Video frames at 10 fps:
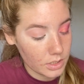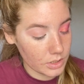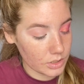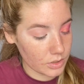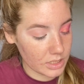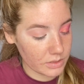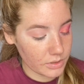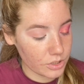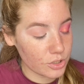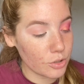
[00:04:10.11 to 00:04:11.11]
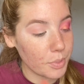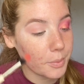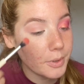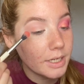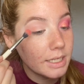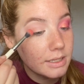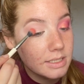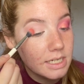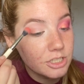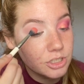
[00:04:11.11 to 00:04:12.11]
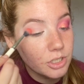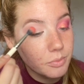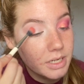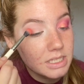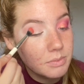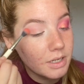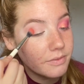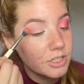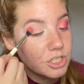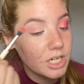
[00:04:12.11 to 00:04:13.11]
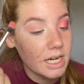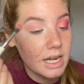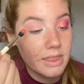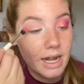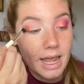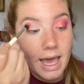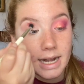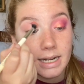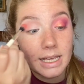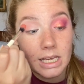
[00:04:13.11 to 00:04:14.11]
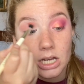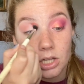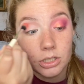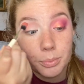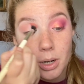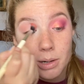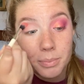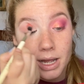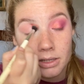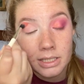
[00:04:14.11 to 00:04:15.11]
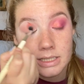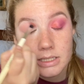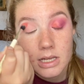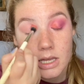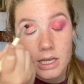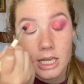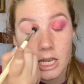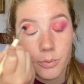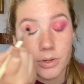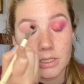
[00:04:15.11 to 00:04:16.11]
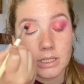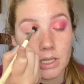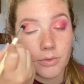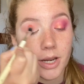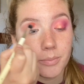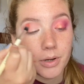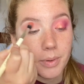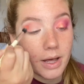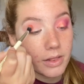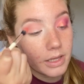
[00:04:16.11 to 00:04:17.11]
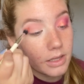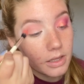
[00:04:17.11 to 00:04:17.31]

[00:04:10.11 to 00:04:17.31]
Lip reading: So this one is super pretty. This actually reminds me of a shade that I had in a ColourPop palette. It was the Rainbow palette.